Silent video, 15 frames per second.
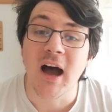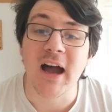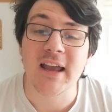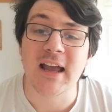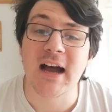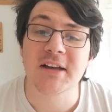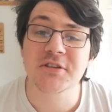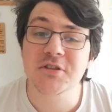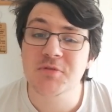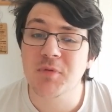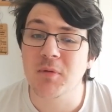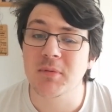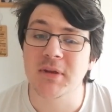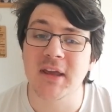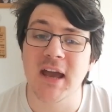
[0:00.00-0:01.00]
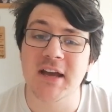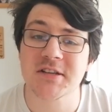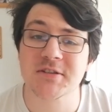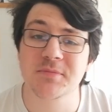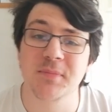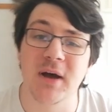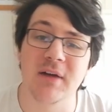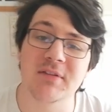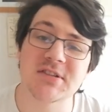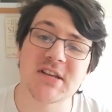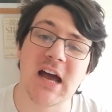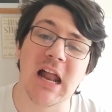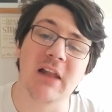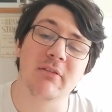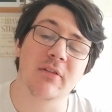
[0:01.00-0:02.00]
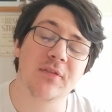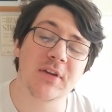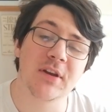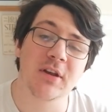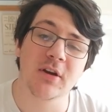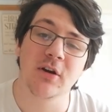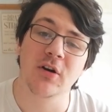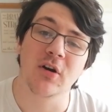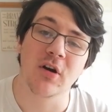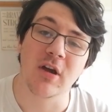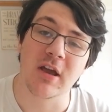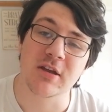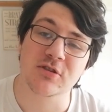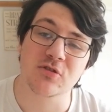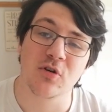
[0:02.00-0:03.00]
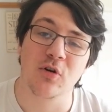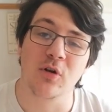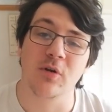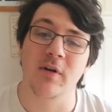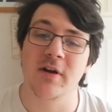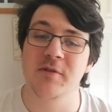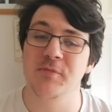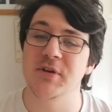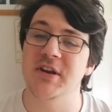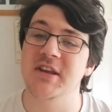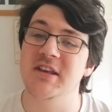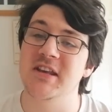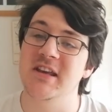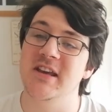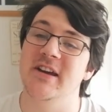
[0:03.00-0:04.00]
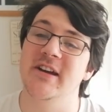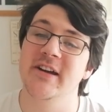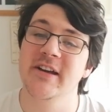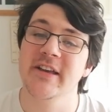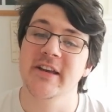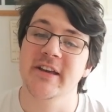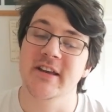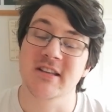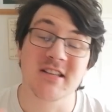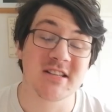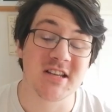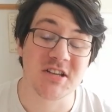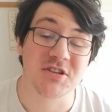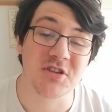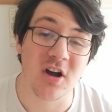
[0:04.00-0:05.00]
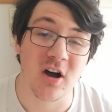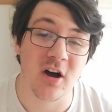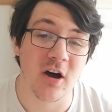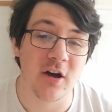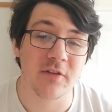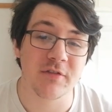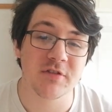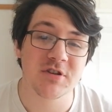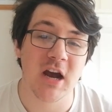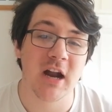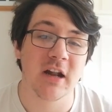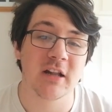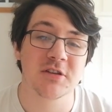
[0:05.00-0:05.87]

Hi guys, as you probably guessed by the title of the video, it's already been a year since I started the channel.